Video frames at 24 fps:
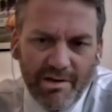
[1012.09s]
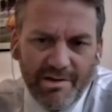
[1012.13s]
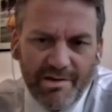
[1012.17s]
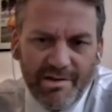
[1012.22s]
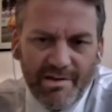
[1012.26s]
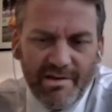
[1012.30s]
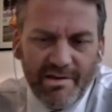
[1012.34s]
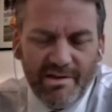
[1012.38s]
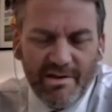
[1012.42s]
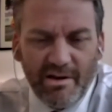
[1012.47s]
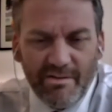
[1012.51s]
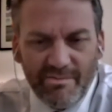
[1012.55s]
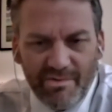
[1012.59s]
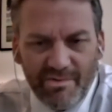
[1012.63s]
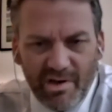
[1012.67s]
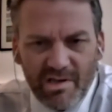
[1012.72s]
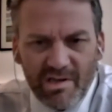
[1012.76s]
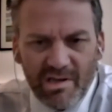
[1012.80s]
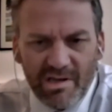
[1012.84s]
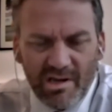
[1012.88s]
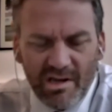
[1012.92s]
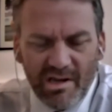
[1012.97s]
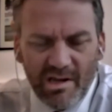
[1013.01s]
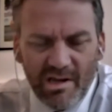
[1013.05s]

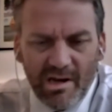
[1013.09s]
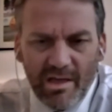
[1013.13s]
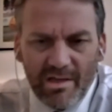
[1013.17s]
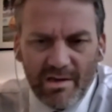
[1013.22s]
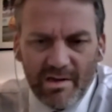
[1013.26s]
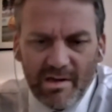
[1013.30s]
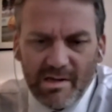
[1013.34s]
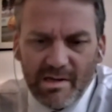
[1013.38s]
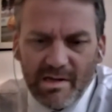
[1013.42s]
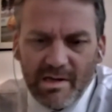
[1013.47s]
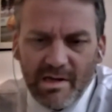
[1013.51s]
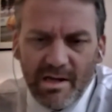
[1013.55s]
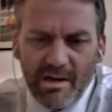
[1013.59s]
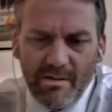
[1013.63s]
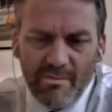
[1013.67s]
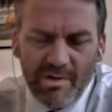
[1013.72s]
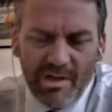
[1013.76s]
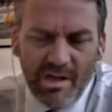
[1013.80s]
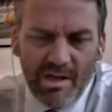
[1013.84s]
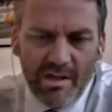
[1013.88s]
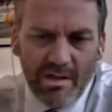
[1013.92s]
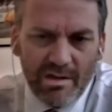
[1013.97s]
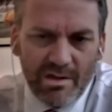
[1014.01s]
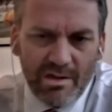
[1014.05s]
diversity in ethnicity
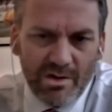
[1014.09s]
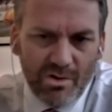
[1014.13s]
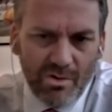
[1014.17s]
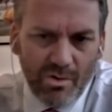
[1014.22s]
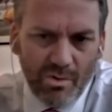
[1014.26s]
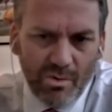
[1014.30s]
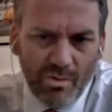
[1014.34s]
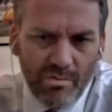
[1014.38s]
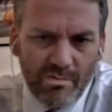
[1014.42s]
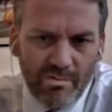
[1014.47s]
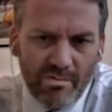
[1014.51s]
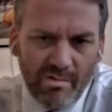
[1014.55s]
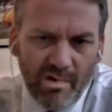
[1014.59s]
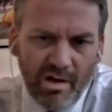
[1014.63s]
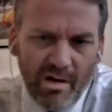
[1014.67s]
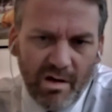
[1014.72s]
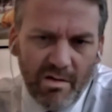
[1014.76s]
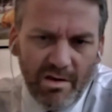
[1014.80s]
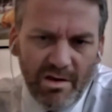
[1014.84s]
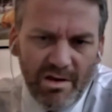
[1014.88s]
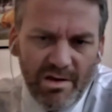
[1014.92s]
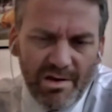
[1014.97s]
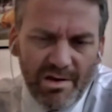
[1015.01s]
within the school, and